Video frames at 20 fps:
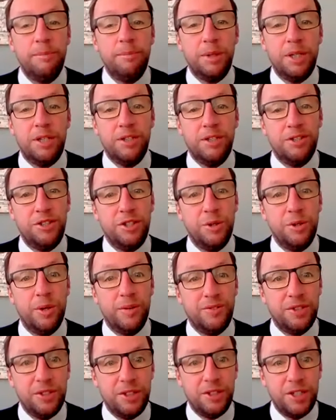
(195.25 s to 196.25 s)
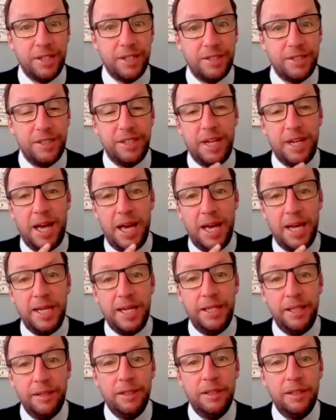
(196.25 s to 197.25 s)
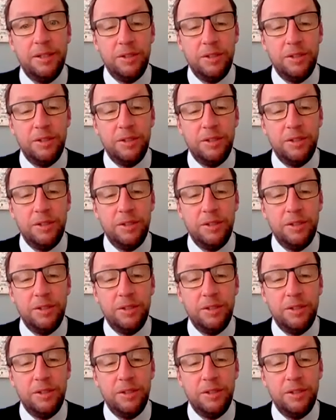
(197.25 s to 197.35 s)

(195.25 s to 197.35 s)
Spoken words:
because you have suggested, A,